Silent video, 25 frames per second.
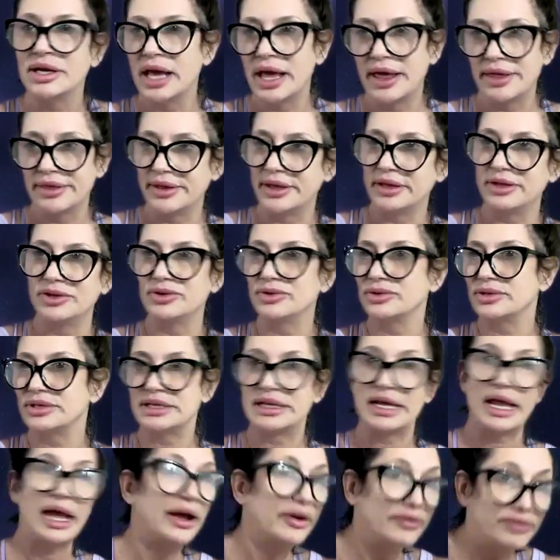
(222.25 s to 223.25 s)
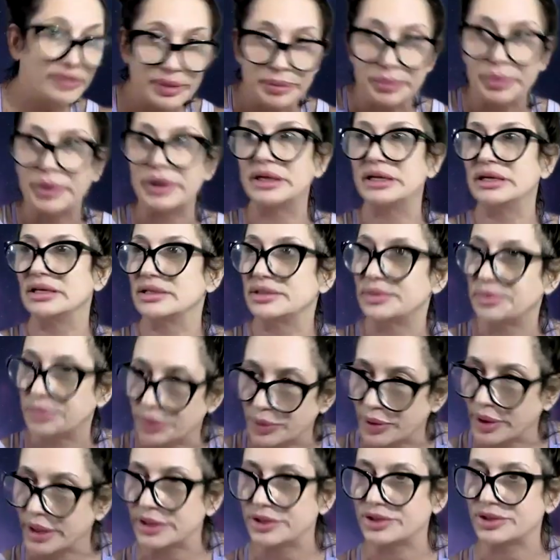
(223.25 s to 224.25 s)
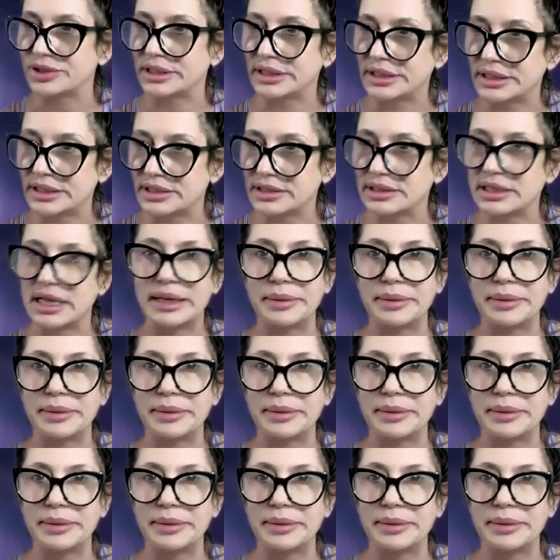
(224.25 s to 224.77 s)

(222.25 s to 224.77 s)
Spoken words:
and then you see everybody's prejudice,